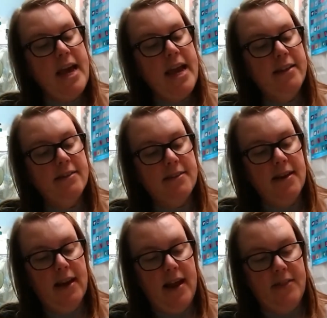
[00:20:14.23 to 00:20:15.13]

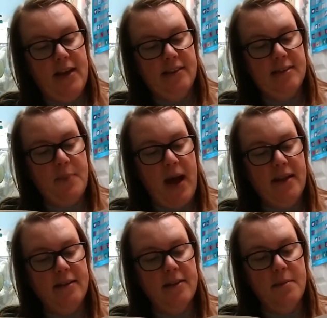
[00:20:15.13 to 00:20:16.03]
Instantly they
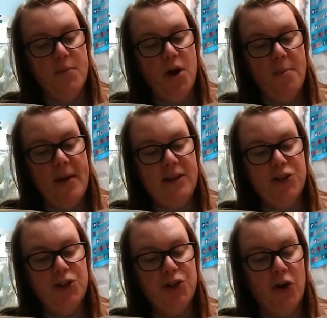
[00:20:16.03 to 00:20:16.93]
sped, the mermaids
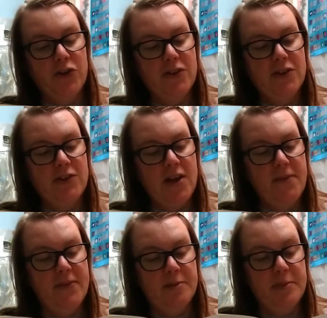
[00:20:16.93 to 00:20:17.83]
shot to the
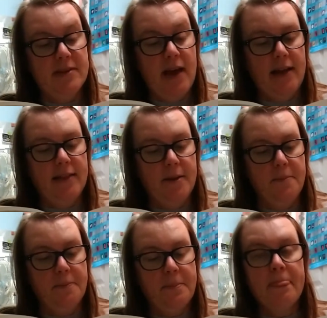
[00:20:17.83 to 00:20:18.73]
surface beside
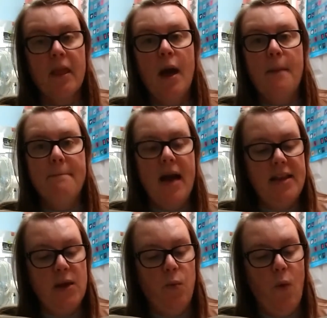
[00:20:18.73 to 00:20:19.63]
them.
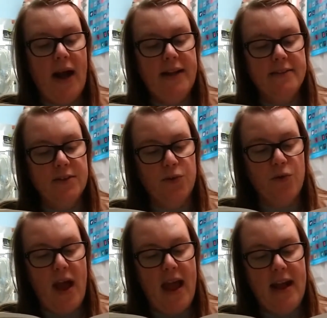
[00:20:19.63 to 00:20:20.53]
Many white,
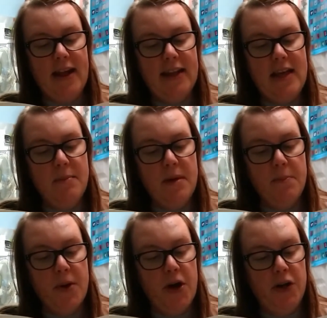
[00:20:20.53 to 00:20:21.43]
grey and gleaming
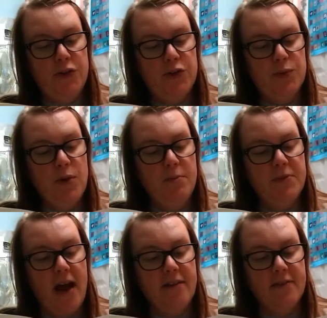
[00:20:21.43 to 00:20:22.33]
birds
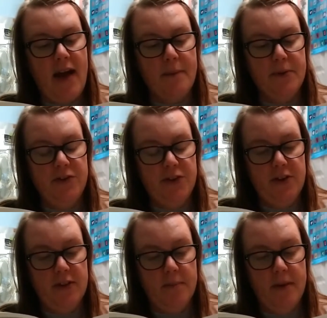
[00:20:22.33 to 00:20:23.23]
swooped out of heaven
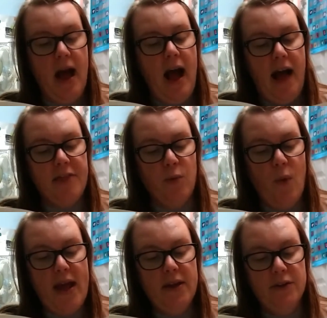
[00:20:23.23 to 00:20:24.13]
to them, and the
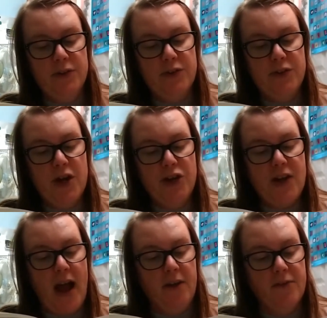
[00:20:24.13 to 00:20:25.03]
whales surged
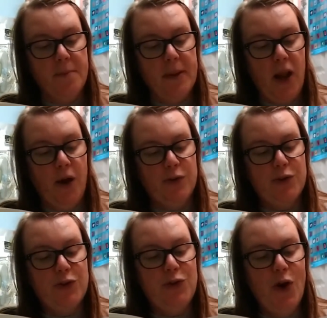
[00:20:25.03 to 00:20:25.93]
out from below,
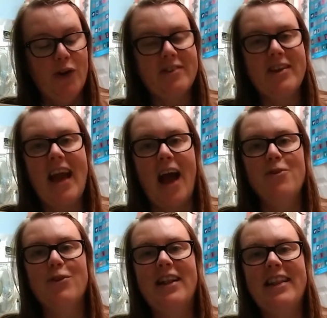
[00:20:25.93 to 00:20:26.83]
snorting
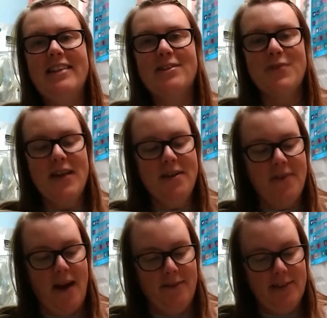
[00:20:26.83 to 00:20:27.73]
out glittering
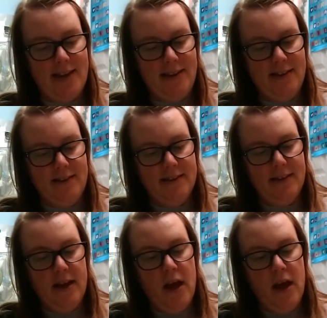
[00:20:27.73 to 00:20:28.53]
fountains.